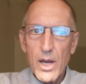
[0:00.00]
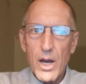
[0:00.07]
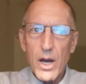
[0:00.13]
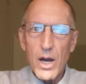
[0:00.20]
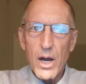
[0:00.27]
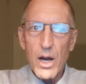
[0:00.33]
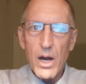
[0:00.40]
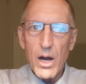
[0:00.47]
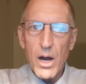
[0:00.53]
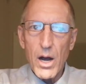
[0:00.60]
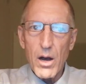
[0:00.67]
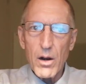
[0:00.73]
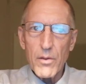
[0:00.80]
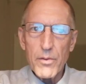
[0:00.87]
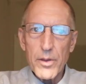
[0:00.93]

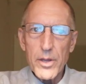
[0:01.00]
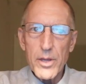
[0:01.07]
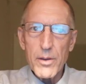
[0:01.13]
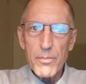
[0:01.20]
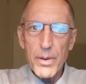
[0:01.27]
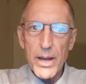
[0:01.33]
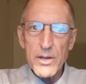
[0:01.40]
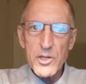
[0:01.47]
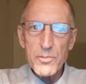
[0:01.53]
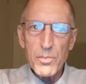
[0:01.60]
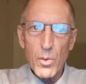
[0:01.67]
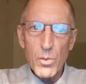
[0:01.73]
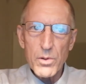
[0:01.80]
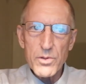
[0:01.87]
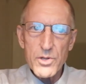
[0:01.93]
All of the
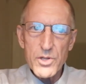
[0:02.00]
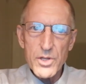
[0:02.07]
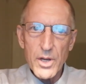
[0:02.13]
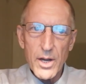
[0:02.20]
passports,